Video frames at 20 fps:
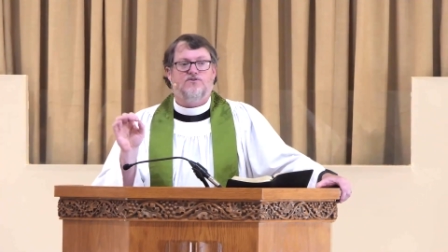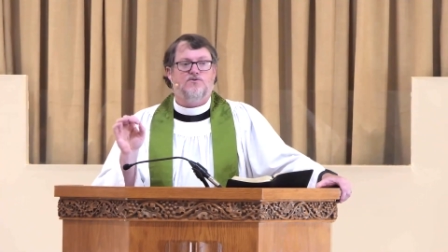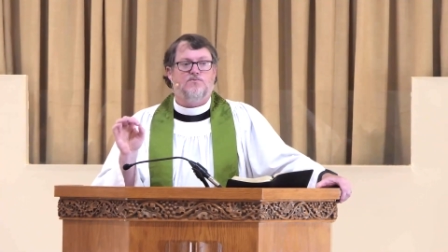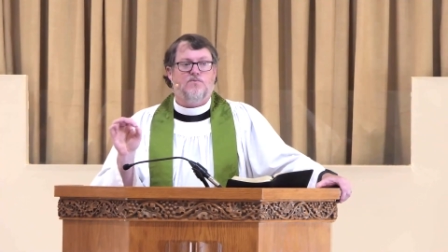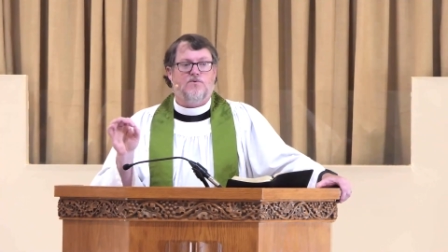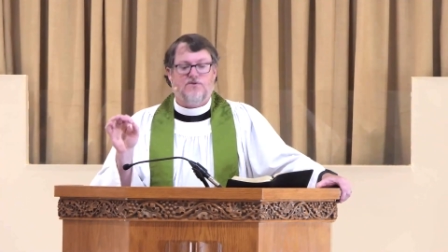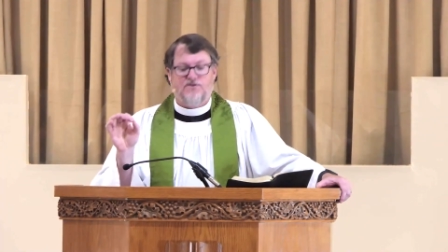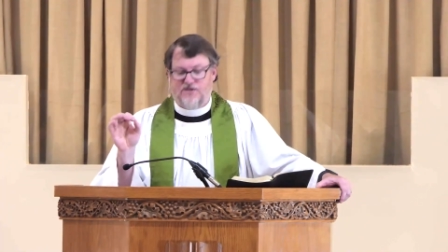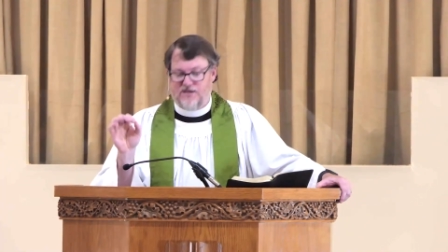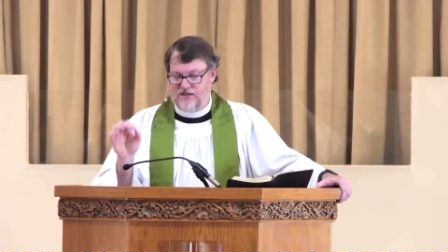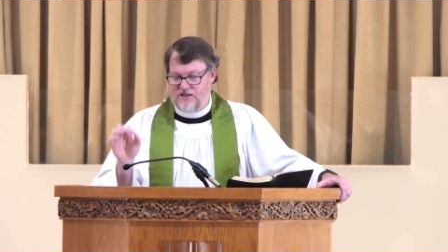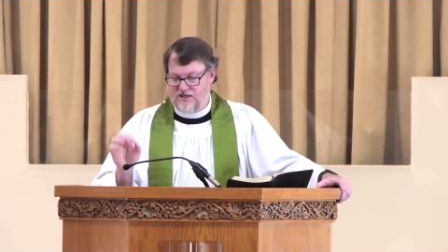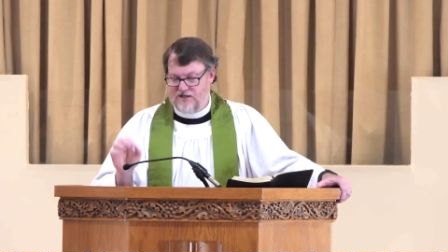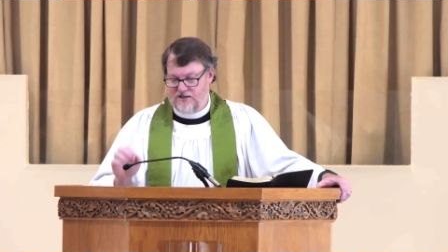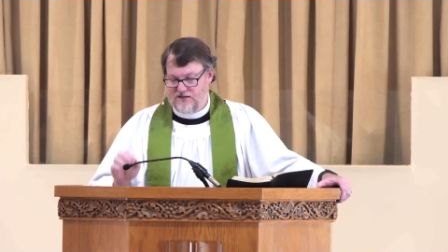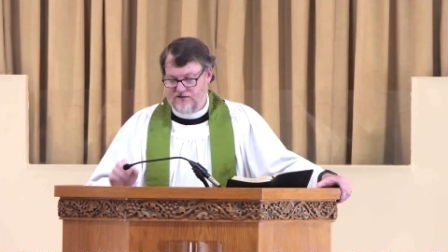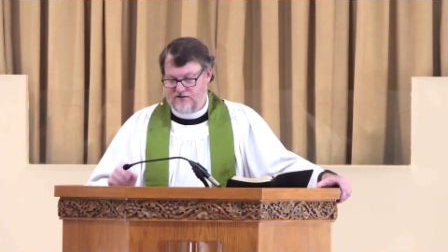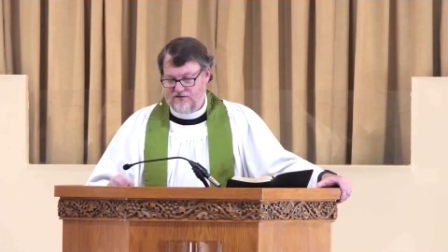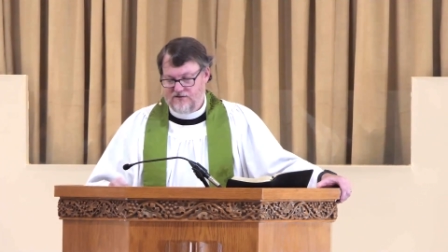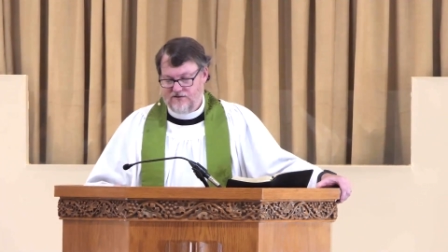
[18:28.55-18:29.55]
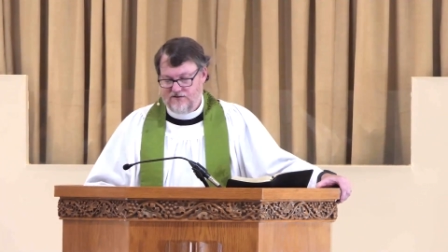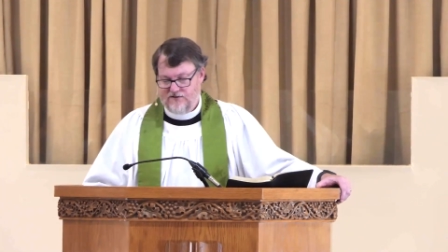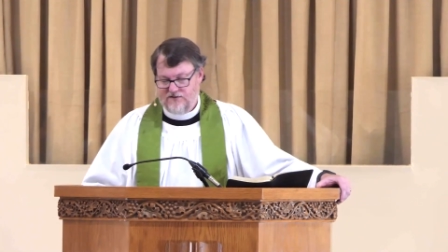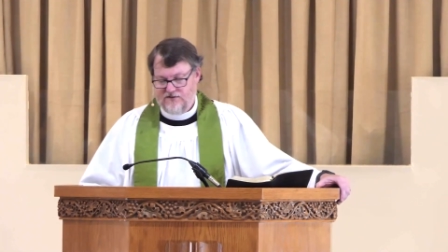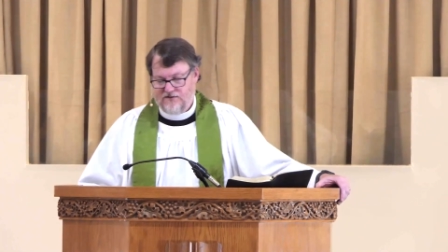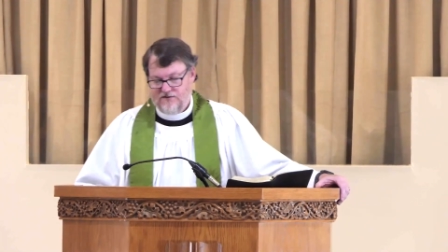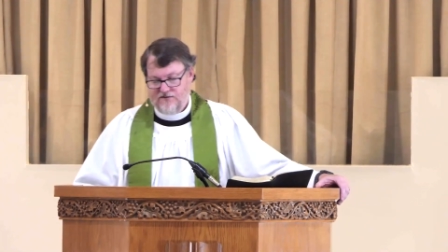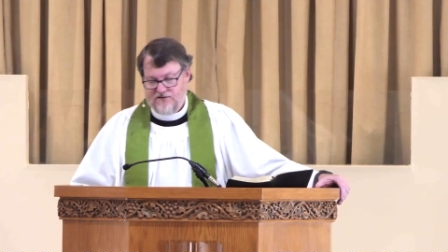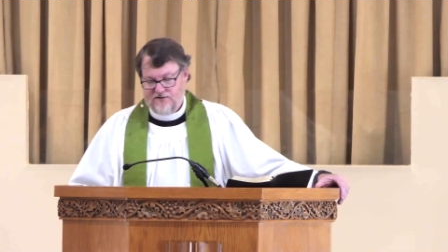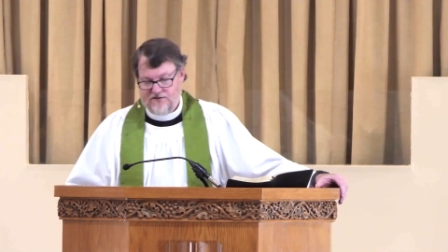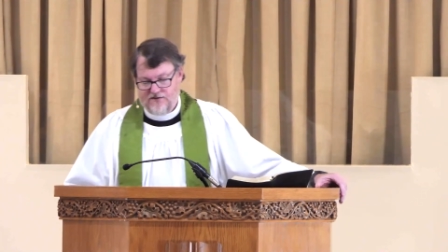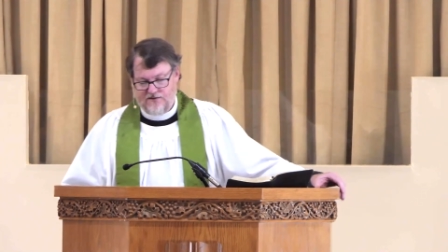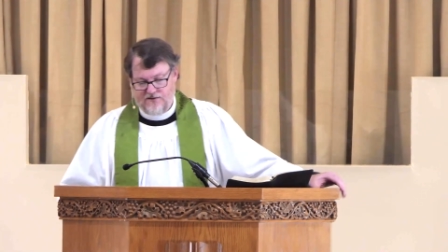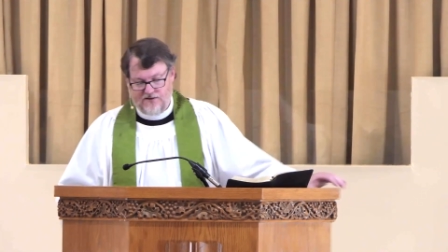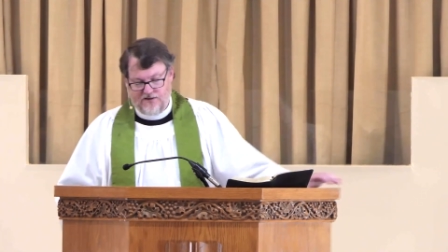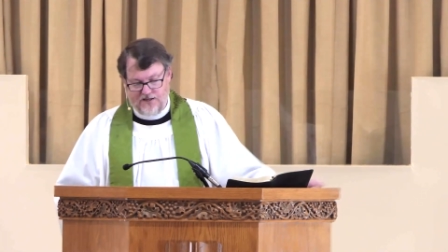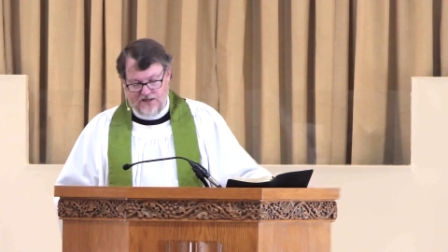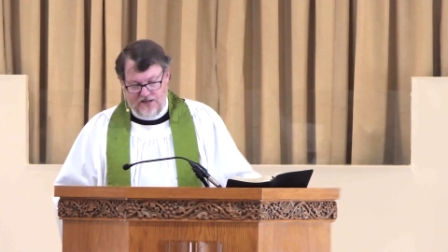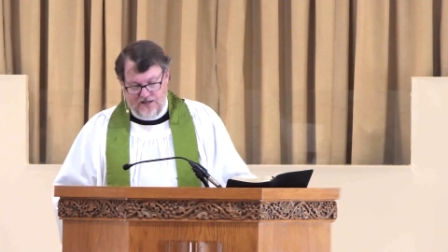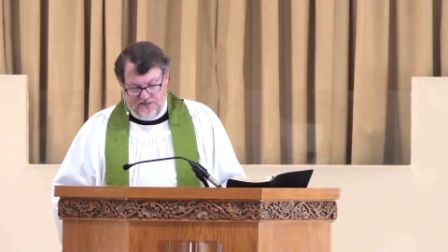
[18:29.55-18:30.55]
we're thinking it,
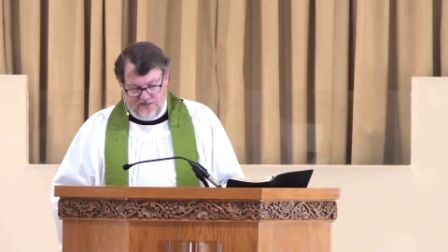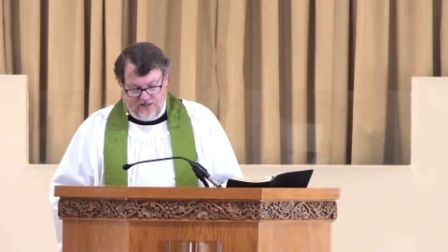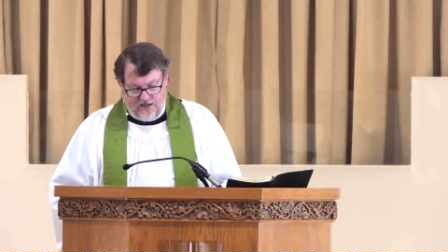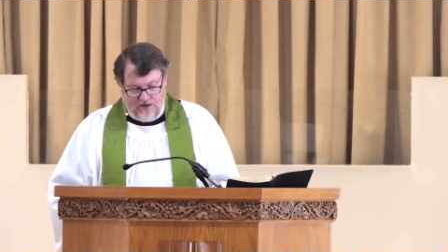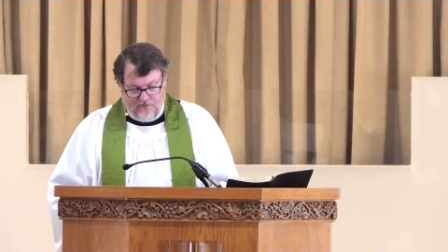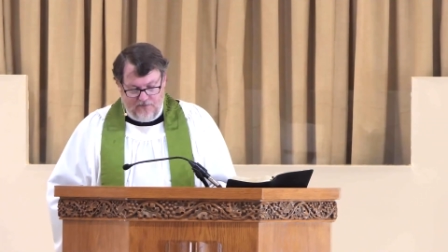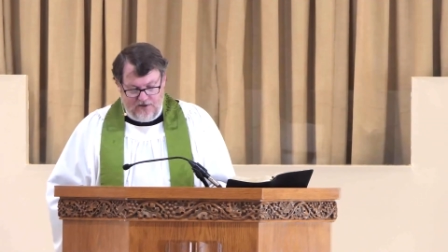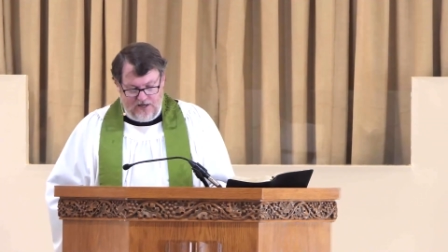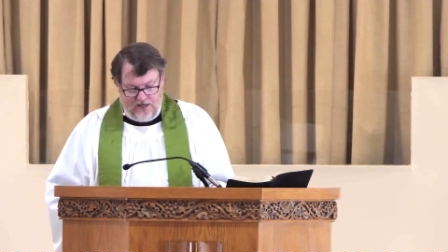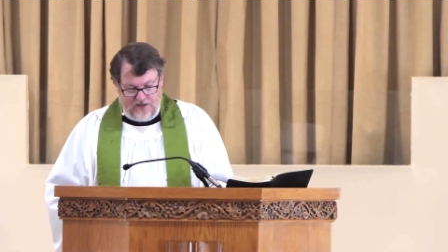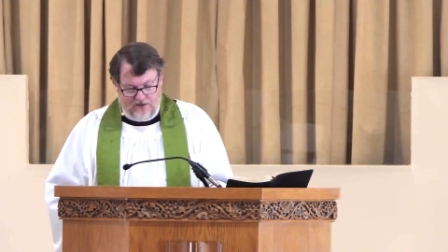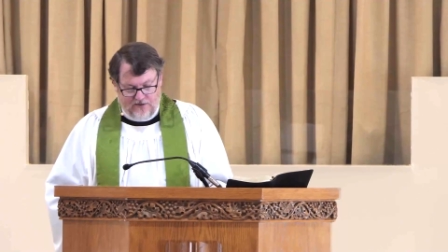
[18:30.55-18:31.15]
and it's coming out.